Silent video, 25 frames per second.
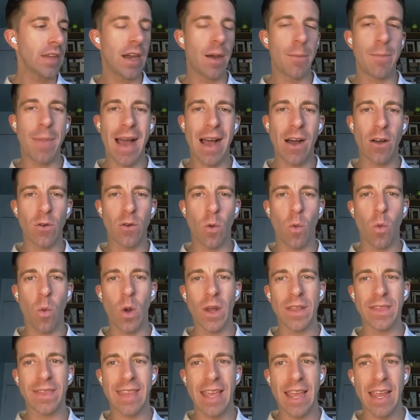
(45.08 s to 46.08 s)
about
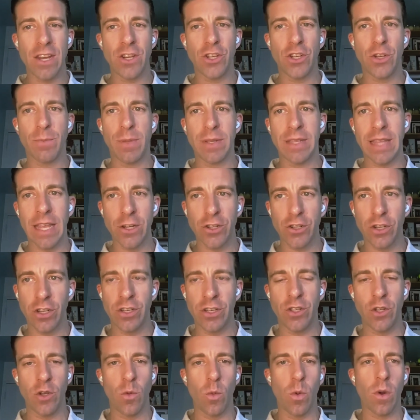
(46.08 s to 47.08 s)
what they should
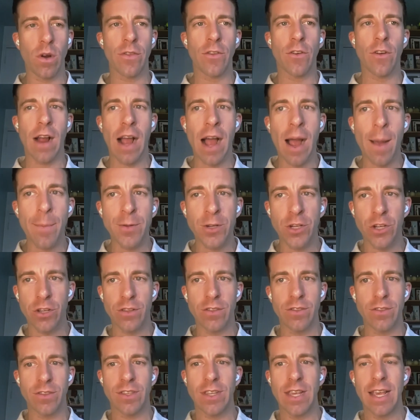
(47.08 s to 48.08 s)
potentially do, what are their
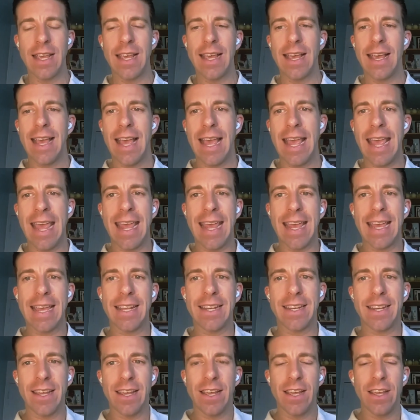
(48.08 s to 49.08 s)
options,
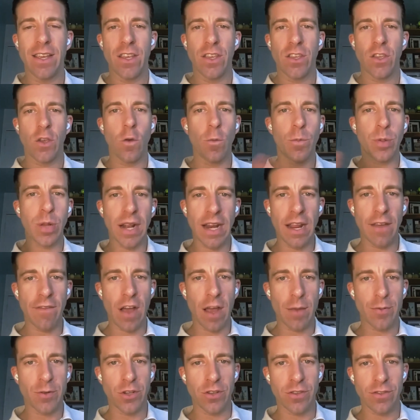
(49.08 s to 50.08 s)
and you have plenty of
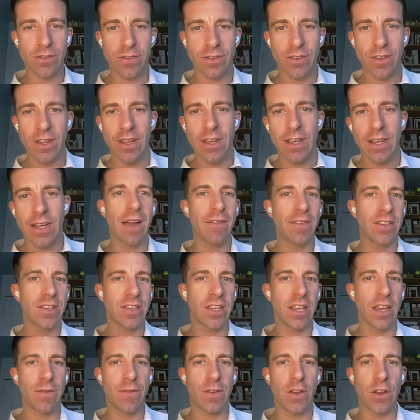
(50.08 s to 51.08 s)
options.
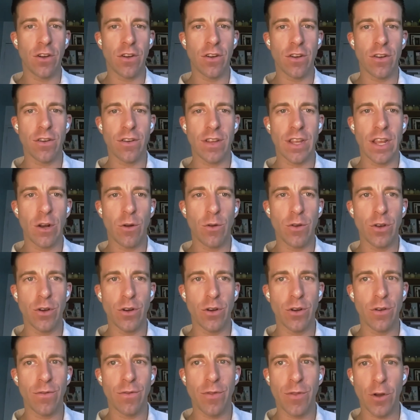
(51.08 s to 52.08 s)
Obviously, if you're you know in
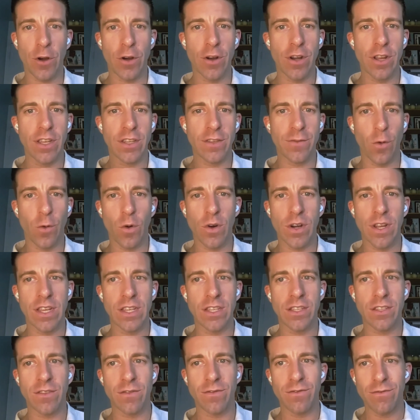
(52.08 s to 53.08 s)
your 30s,
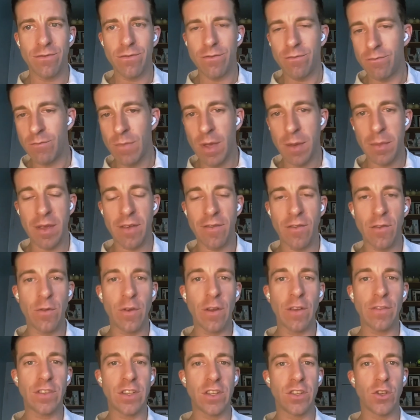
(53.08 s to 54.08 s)
40s, maybe even
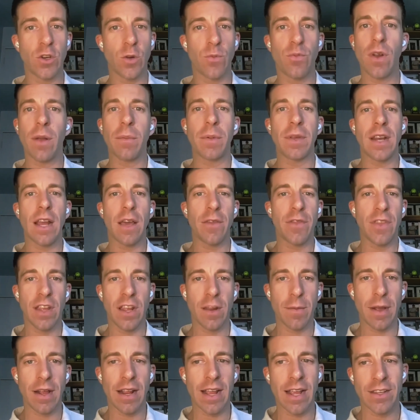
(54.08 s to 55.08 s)
50s, you're probably not
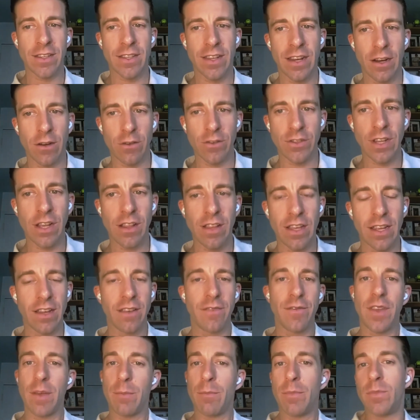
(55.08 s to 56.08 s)
thinking about exiting or
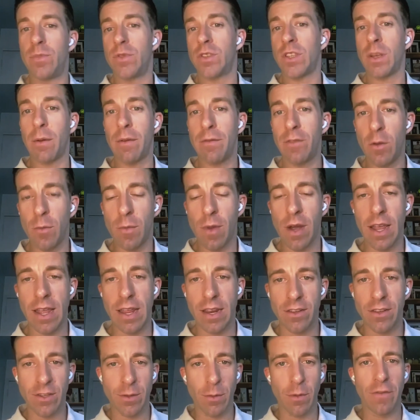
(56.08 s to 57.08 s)
selling. Some of you
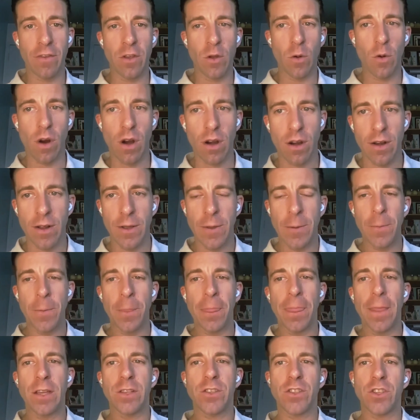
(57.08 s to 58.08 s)
might, some of you are.
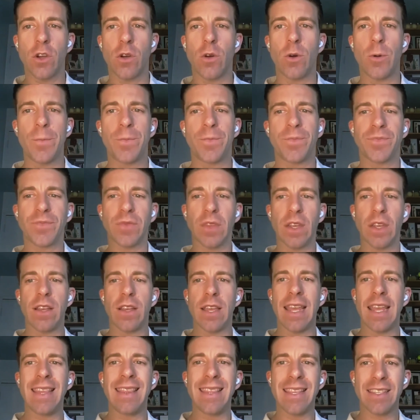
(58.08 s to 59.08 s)
So
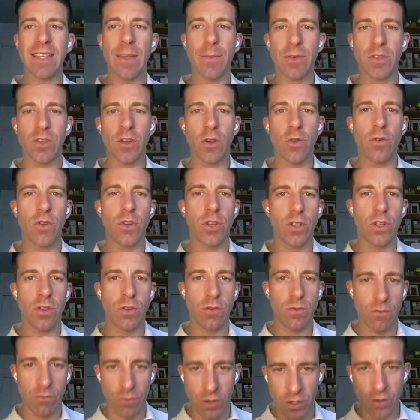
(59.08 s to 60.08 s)
in this episode,
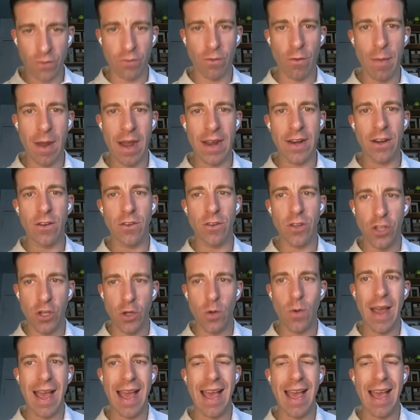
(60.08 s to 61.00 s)
just reminder, you